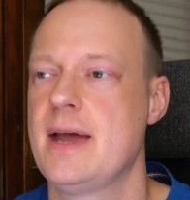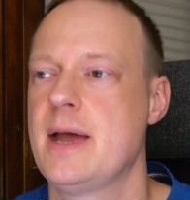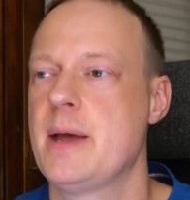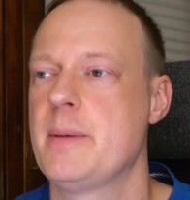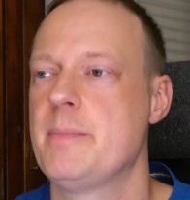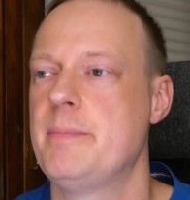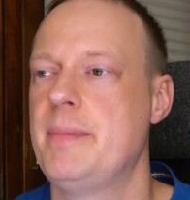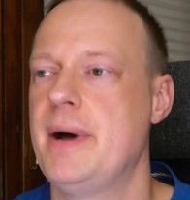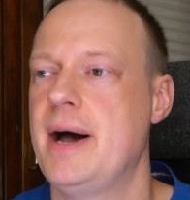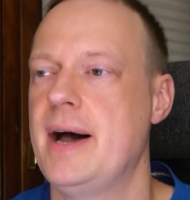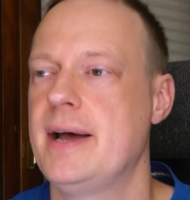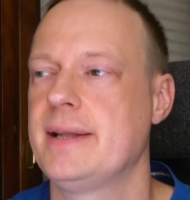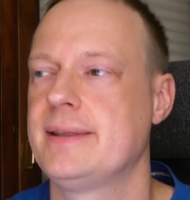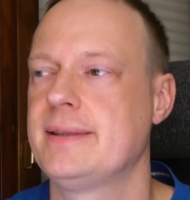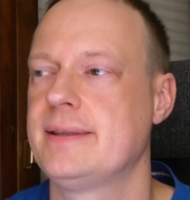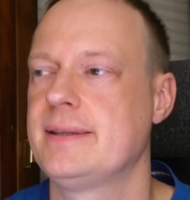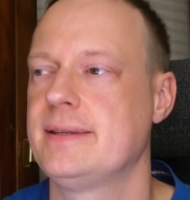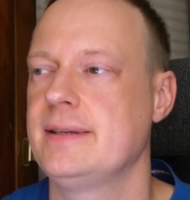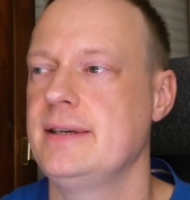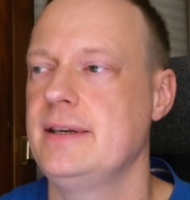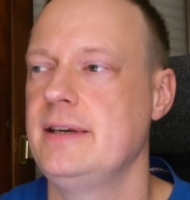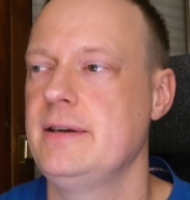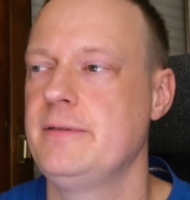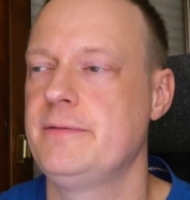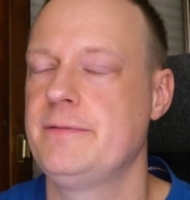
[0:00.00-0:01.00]
But
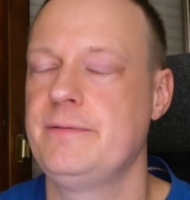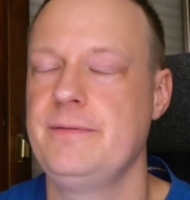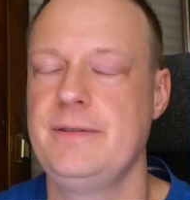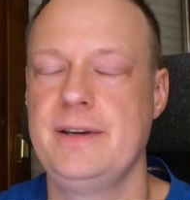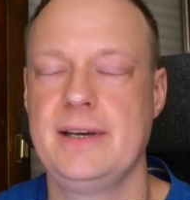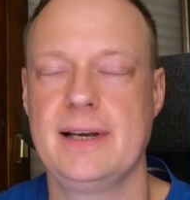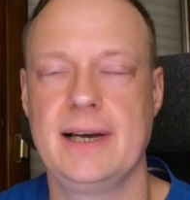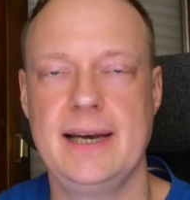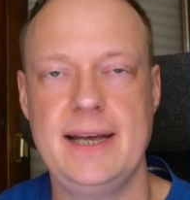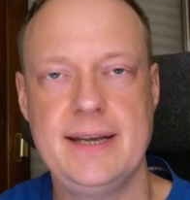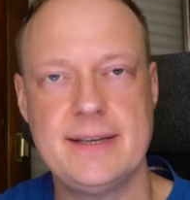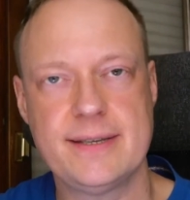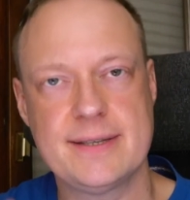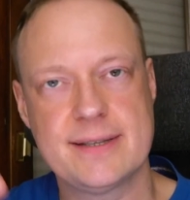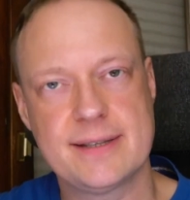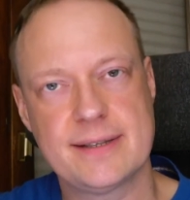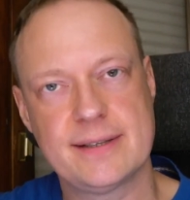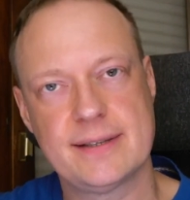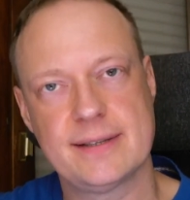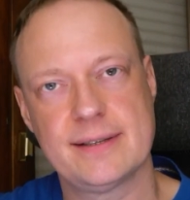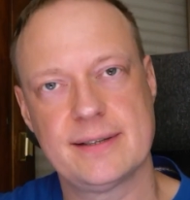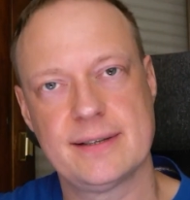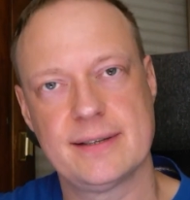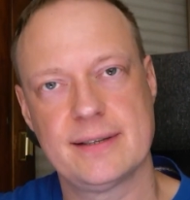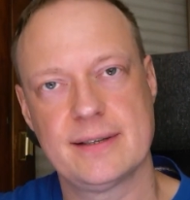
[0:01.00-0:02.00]
if we
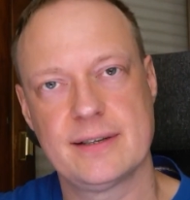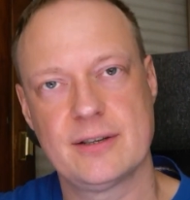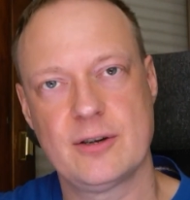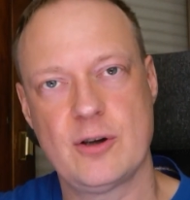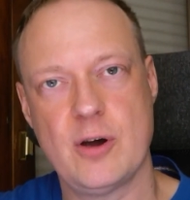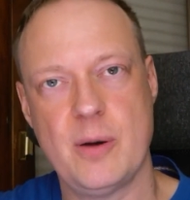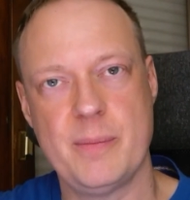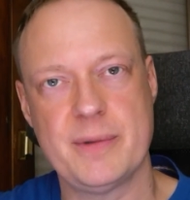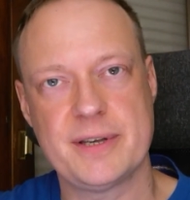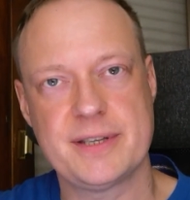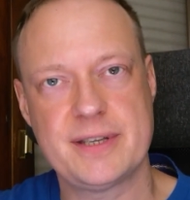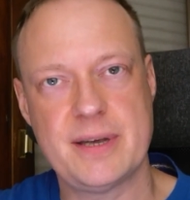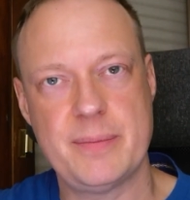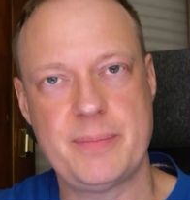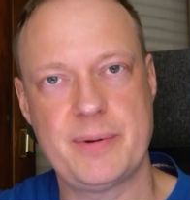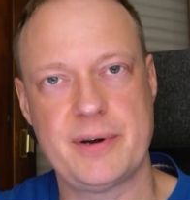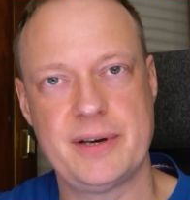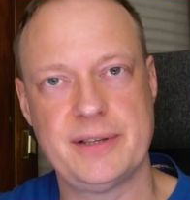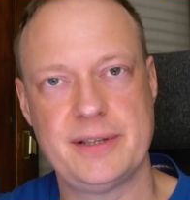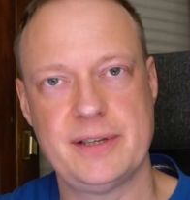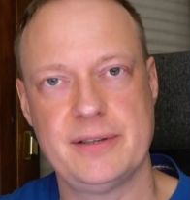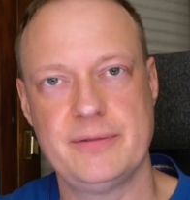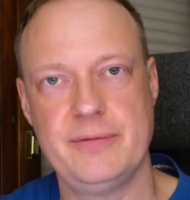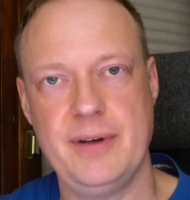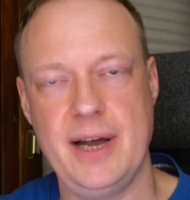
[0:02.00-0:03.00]
list
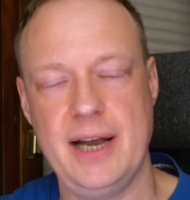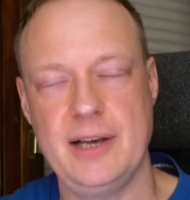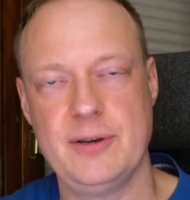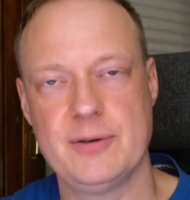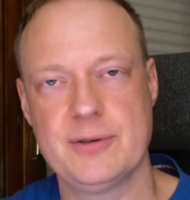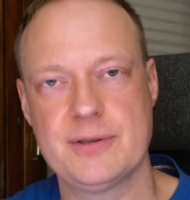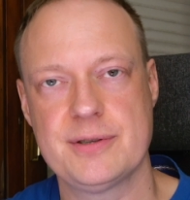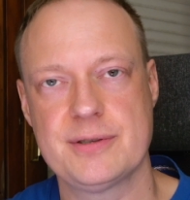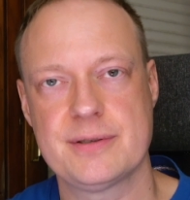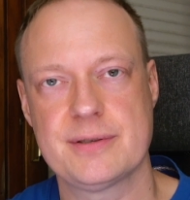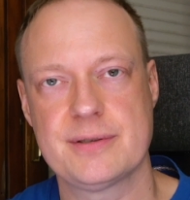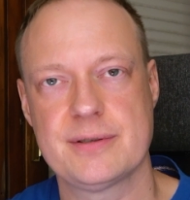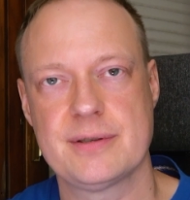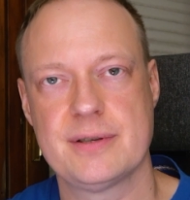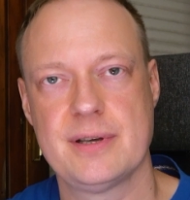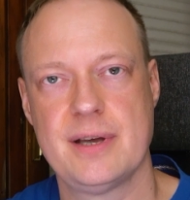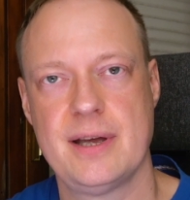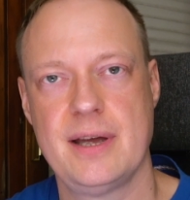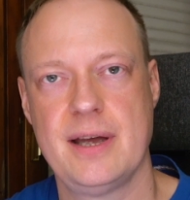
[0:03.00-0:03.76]
comma-separated values,